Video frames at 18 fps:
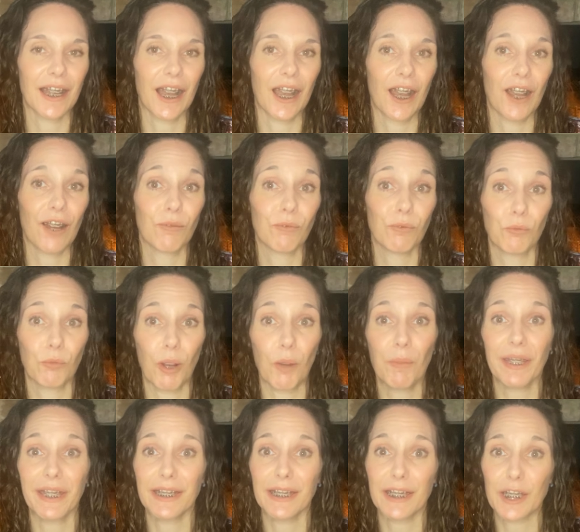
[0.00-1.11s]
of what
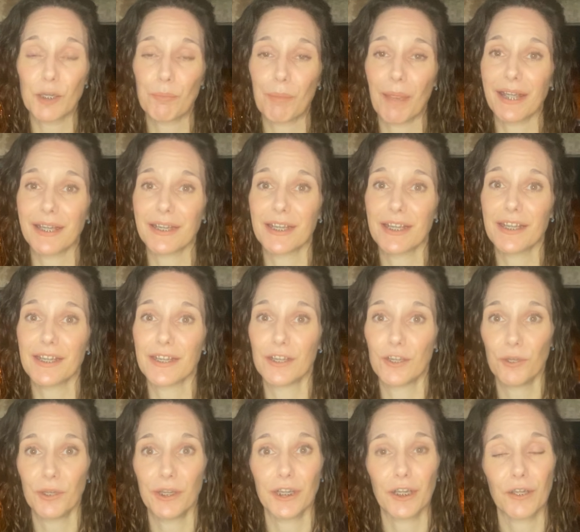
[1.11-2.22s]
we could expect this
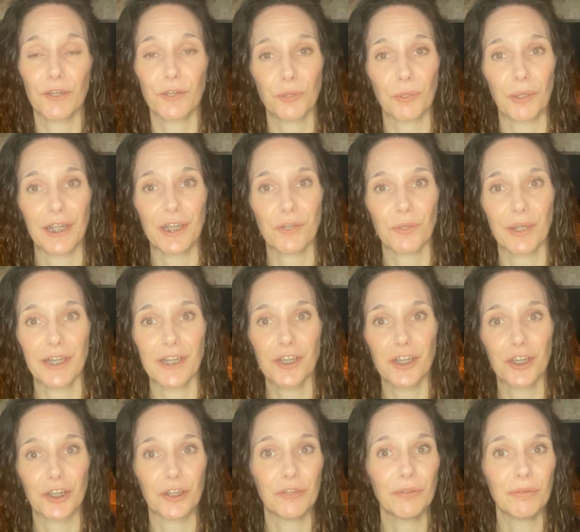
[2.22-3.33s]
new year of twenty
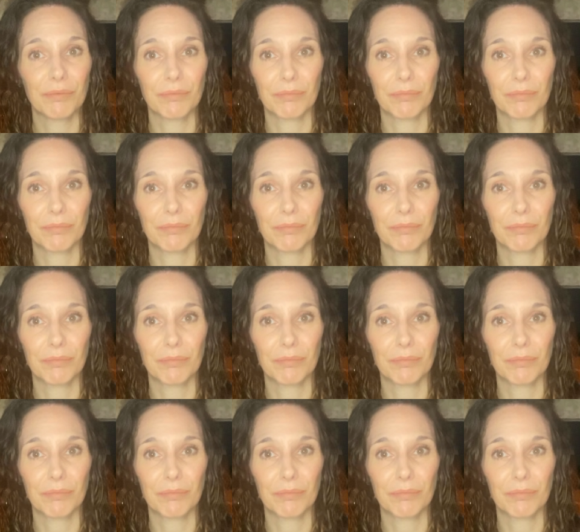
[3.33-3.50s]
twenty-two,